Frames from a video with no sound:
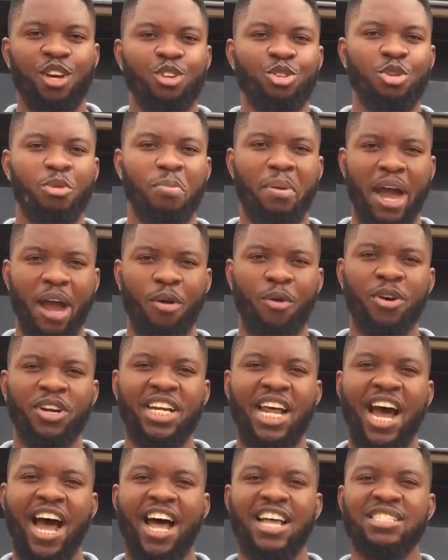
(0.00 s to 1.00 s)
you buy one
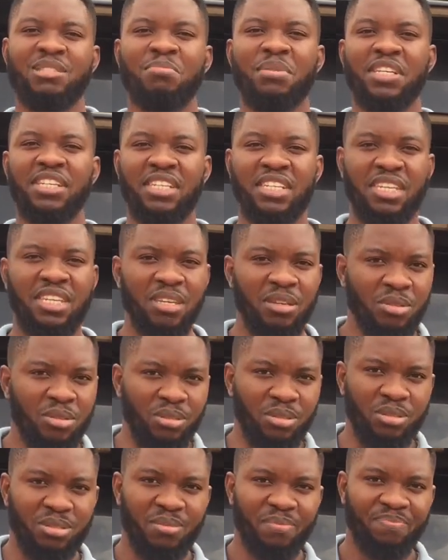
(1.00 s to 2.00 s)
that has been
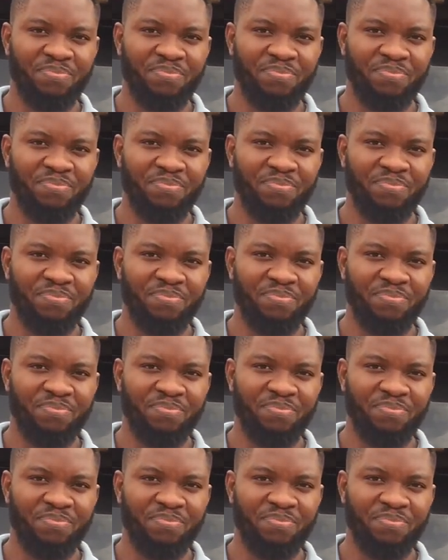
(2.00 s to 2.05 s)
killed,